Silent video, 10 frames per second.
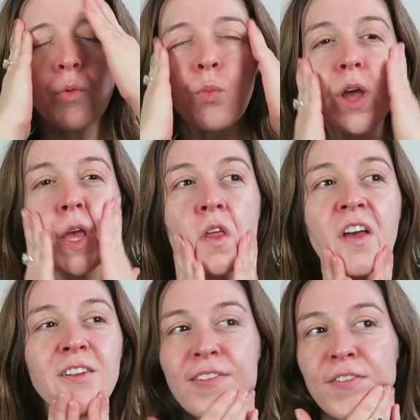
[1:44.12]
it with
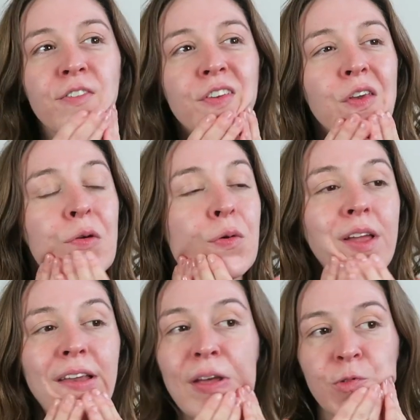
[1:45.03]
a
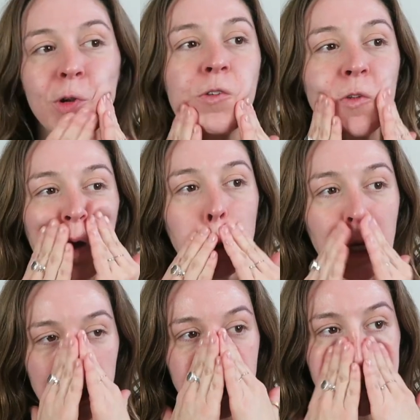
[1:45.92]
few different
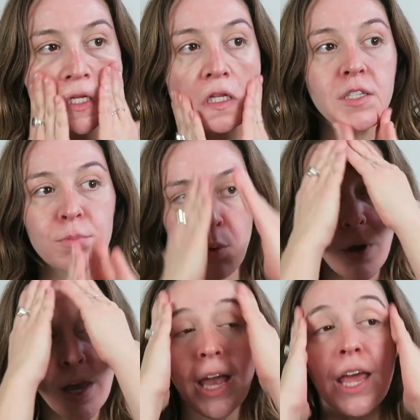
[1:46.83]
foundations at this
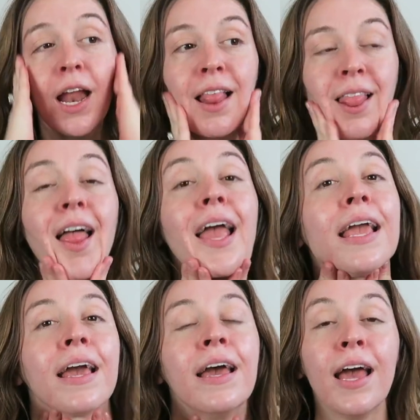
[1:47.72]
point and I
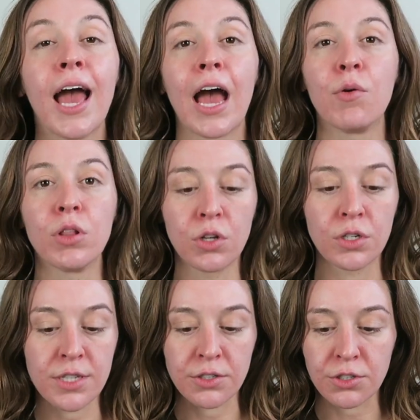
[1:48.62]
like how it
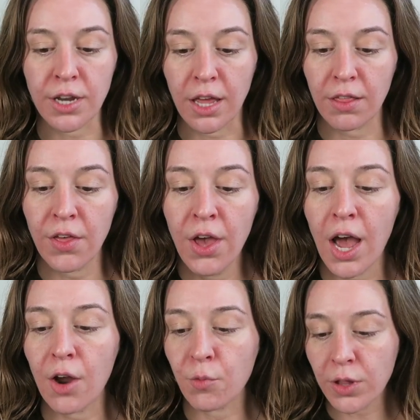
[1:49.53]
looks underneath.
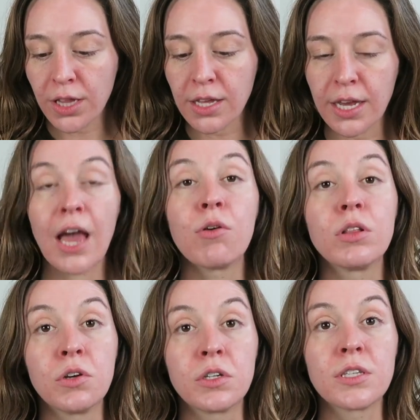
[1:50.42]
I really like how
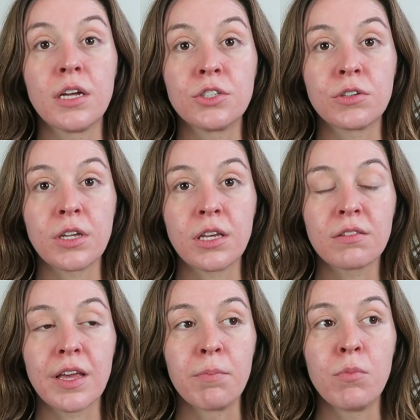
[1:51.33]
it looks
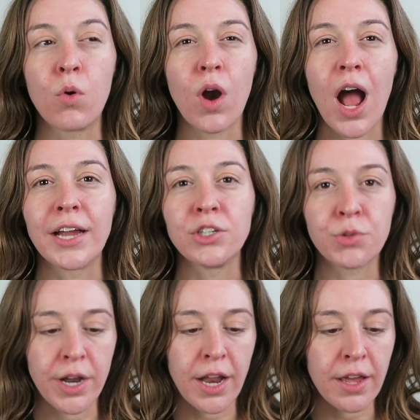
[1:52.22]
underneath like more
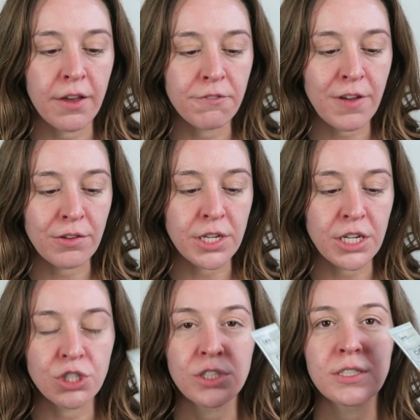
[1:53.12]
hydrating
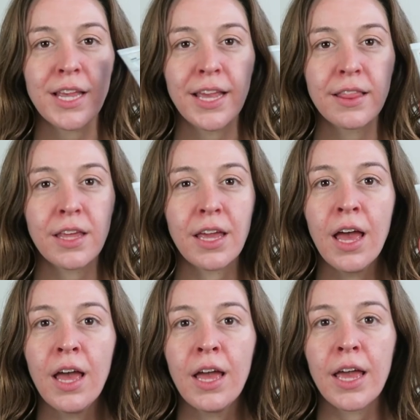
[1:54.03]
foundations like
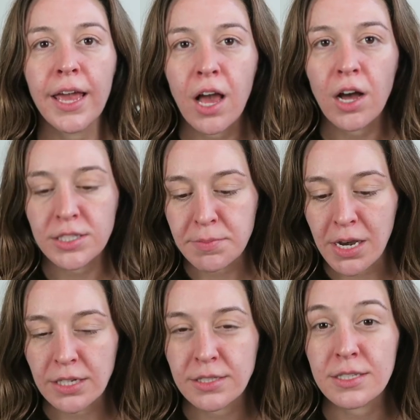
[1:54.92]
the It
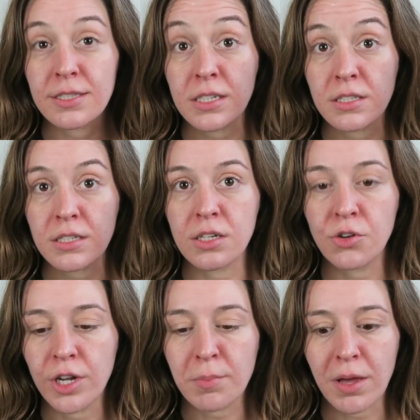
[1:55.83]
Cosmetics CC
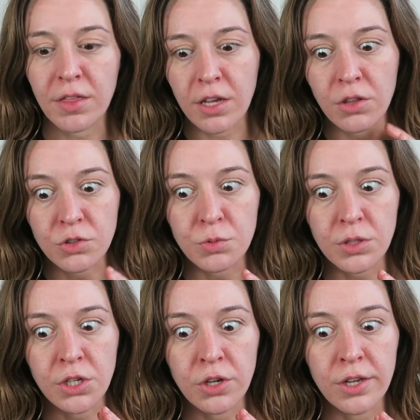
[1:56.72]
Cream. I think it looks
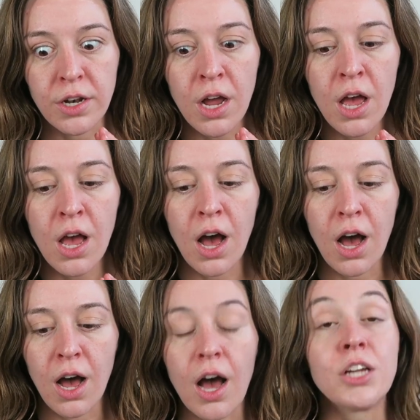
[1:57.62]
really good
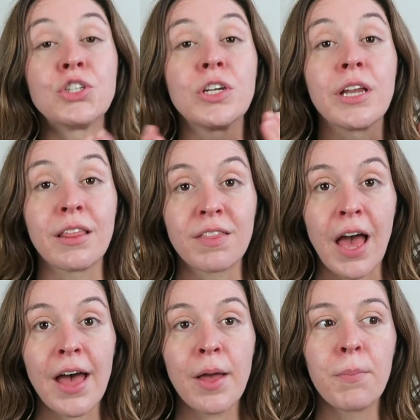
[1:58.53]
uh, underneath
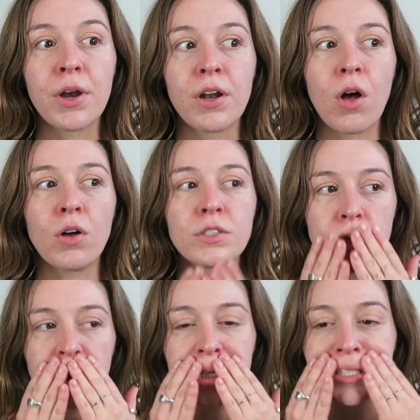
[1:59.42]
that. But it
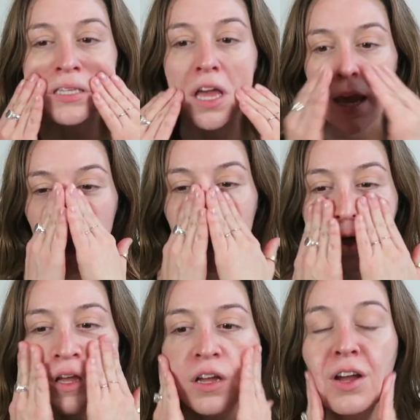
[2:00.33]
also is like,
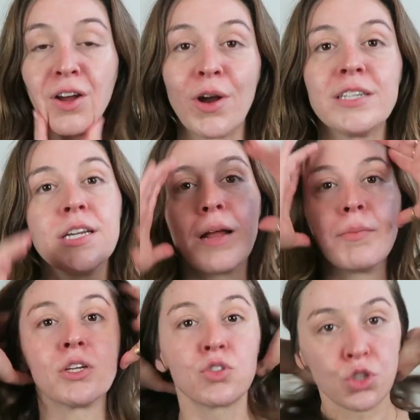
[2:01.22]
granted I'm
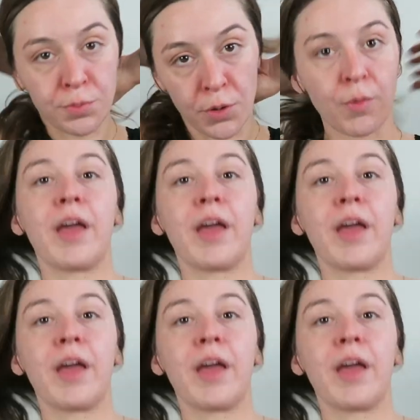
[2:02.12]
like super